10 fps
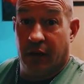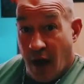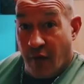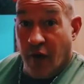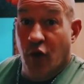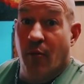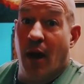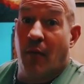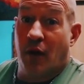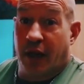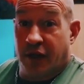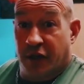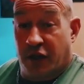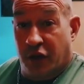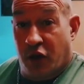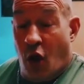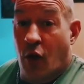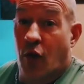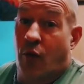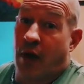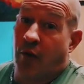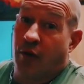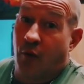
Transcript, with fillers: Every new member gets a Dakota ring with